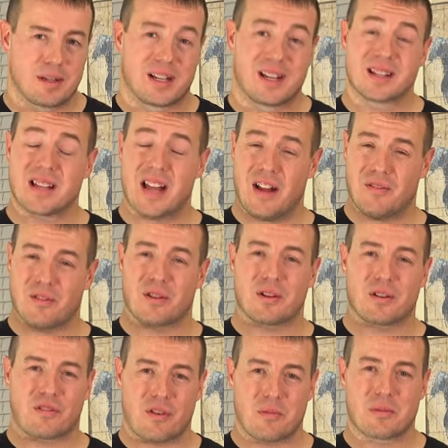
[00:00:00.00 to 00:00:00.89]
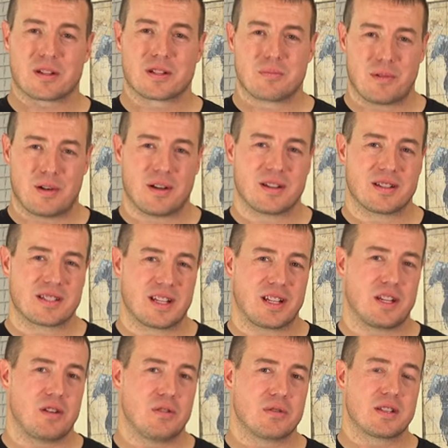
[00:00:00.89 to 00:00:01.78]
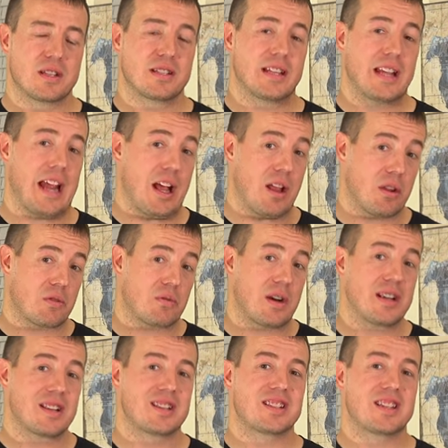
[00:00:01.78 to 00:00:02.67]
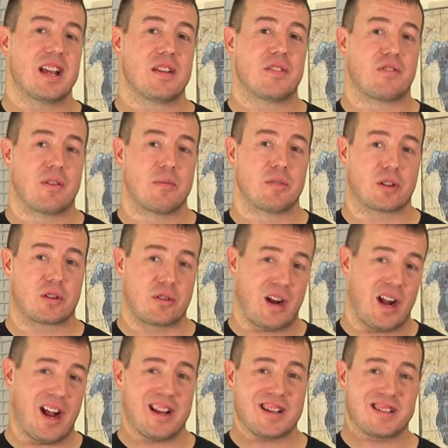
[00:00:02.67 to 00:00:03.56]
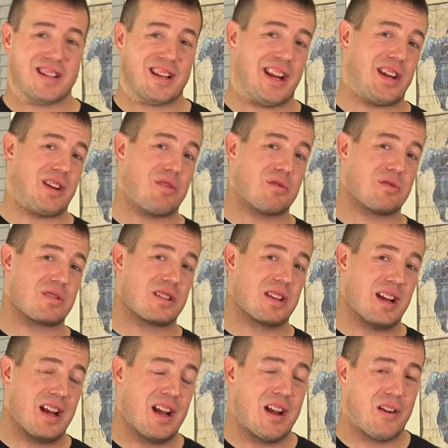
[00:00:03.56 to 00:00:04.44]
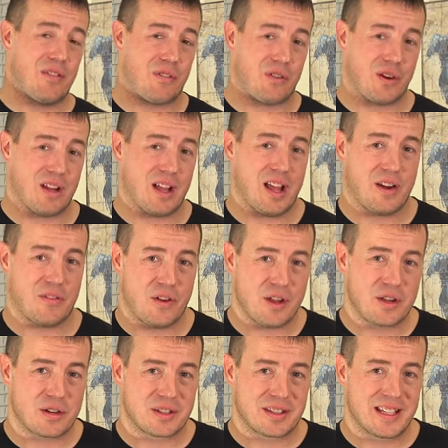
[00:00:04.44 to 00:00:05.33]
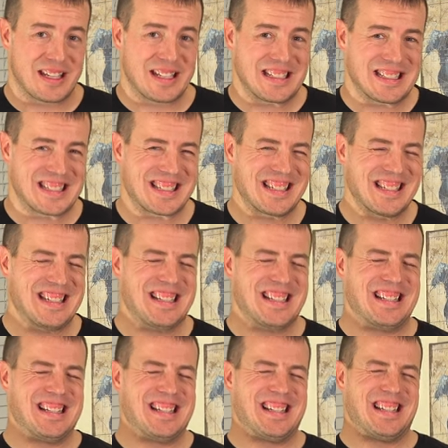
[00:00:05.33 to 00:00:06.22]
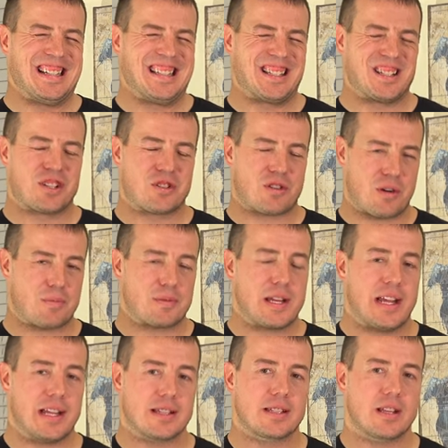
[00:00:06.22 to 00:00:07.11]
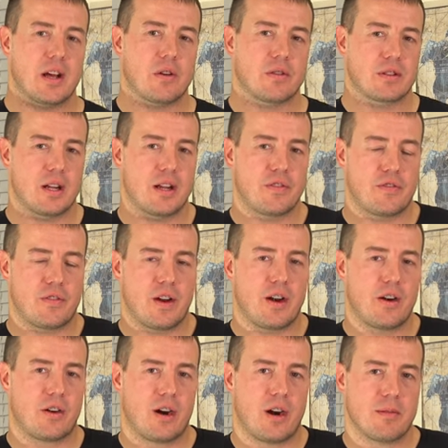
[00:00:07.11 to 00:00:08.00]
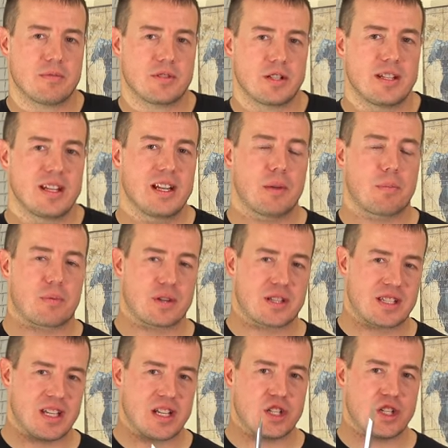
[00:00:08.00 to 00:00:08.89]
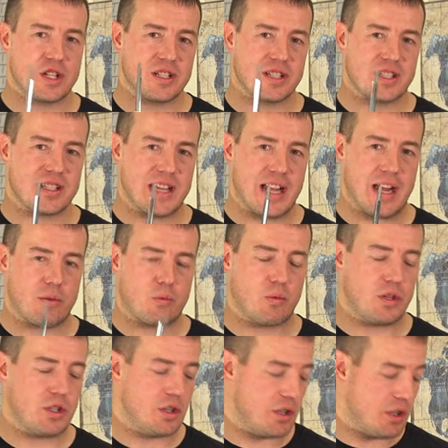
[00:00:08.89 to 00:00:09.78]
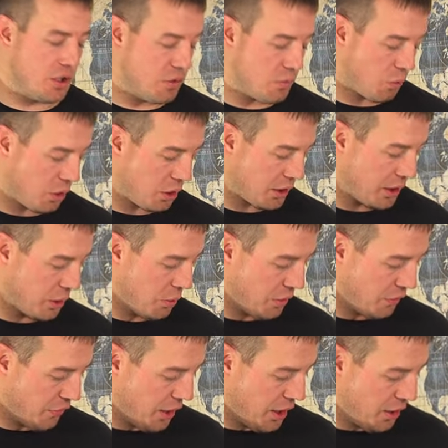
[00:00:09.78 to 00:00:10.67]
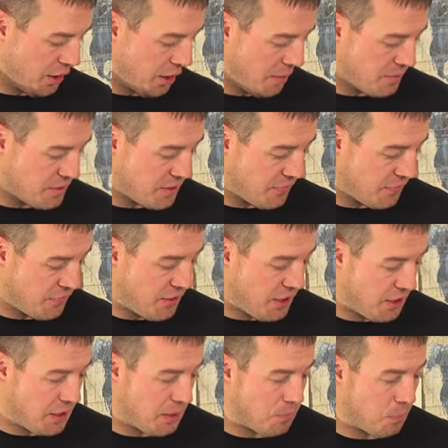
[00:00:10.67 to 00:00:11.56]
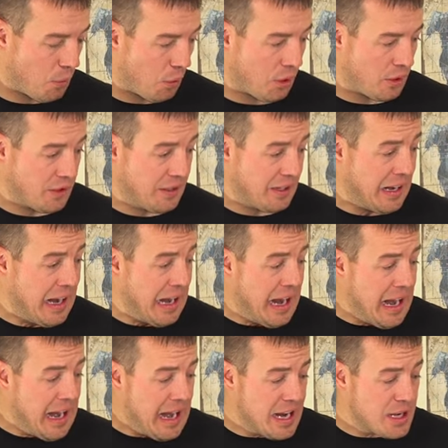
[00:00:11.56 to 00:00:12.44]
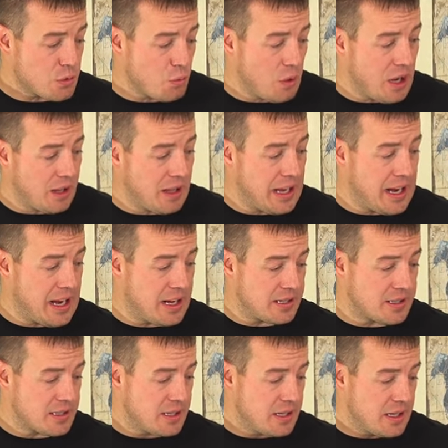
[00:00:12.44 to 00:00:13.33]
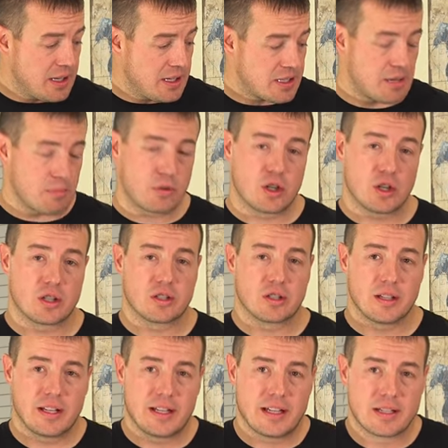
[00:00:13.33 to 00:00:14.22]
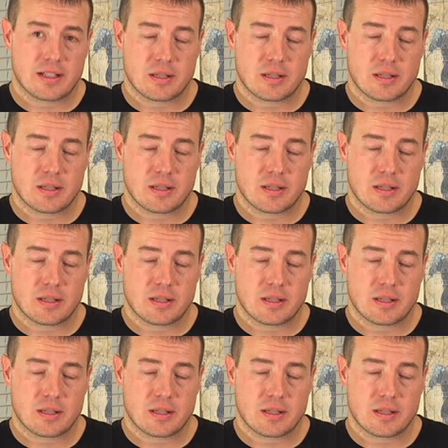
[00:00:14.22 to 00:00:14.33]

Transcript: because I've learned from experience that using the Allen wrench set from the garage that I use for a lot of other things strips heads out on firearms. You need a precision set when you're working with firearms, very important, as well as some good cleaning